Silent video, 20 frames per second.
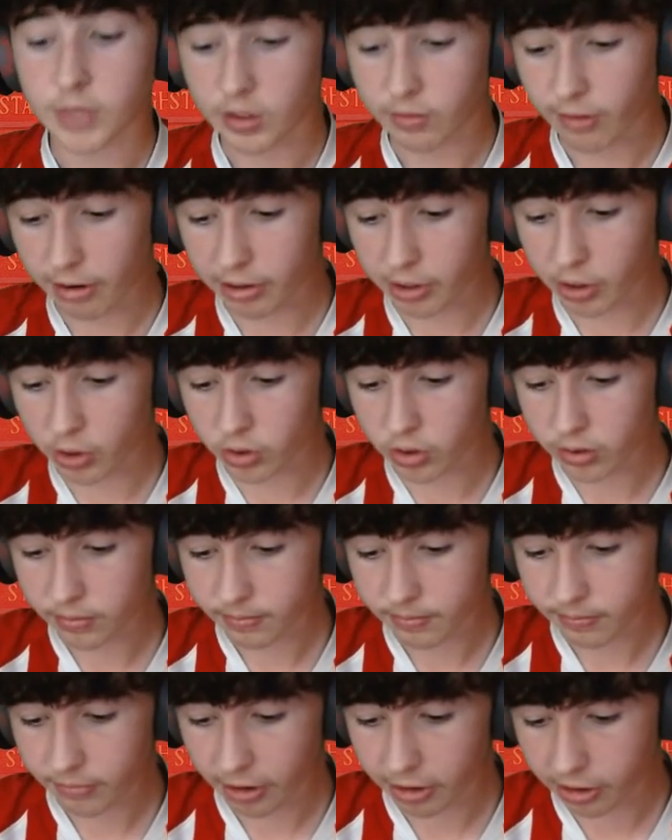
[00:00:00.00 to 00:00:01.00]
Very good,
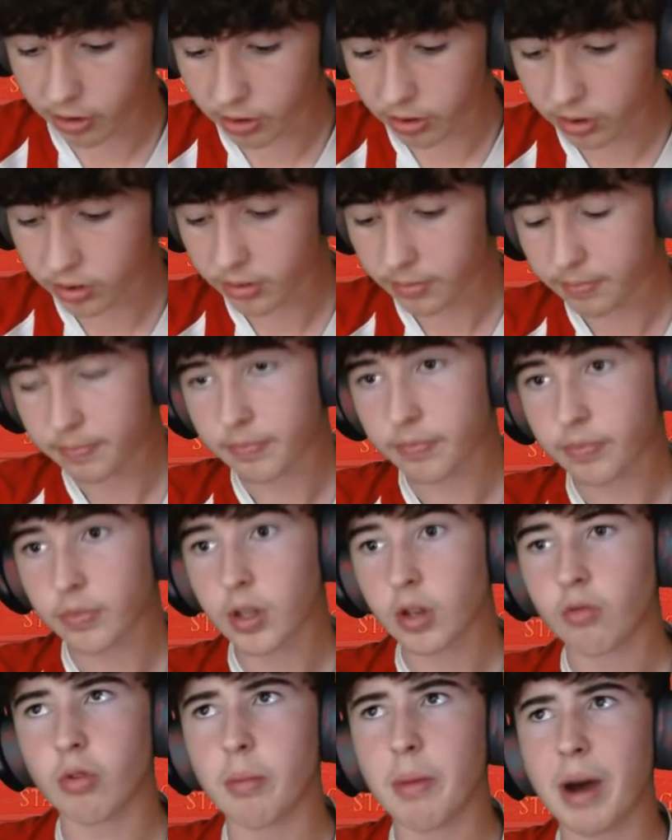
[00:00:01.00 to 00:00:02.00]
very good.
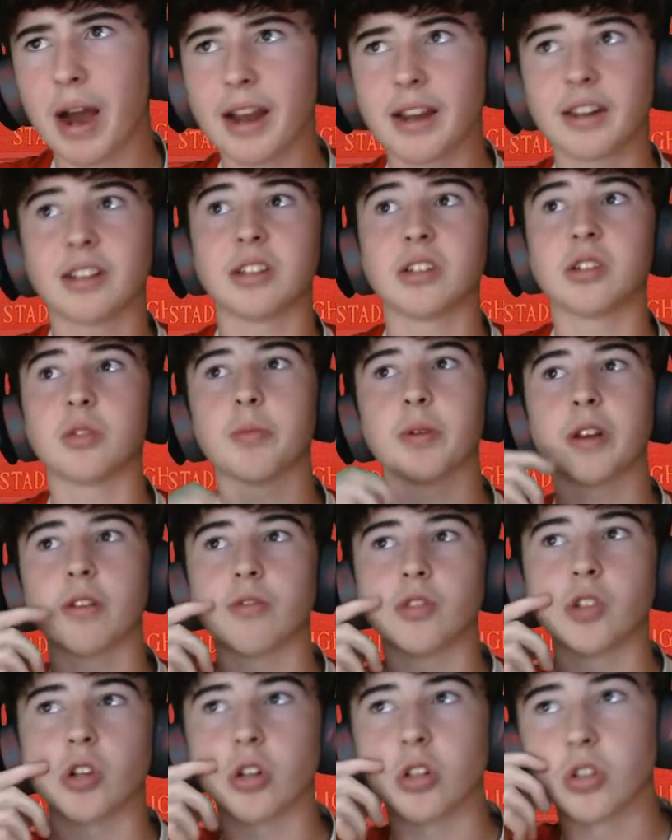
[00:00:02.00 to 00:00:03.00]
Reminded us a bit
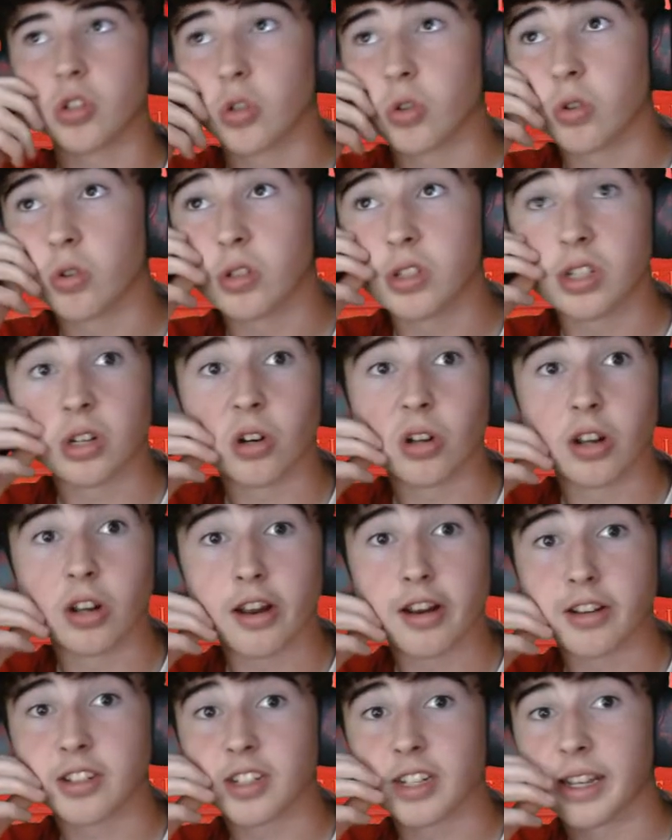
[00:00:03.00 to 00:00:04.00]
of John Stones, in all
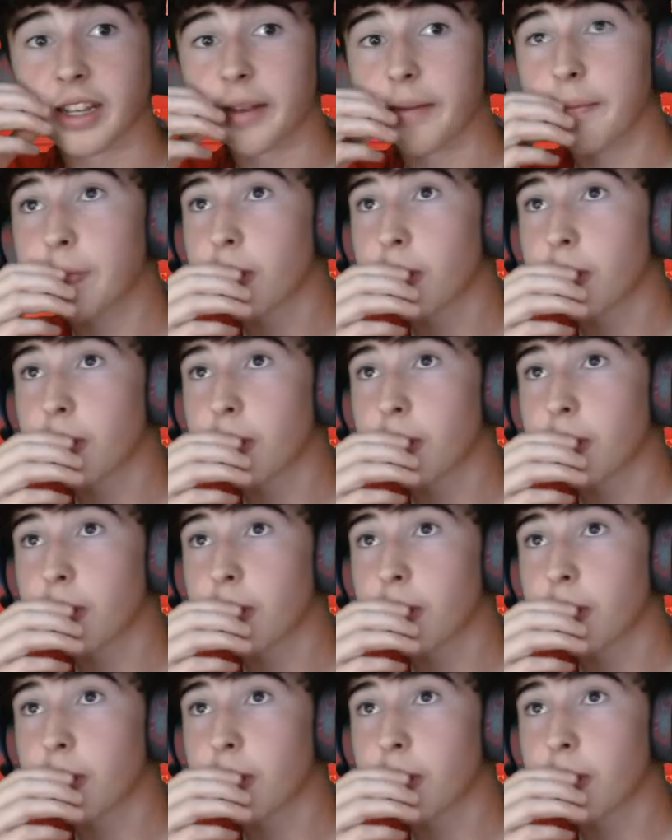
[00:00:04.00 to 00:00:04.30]
honesty.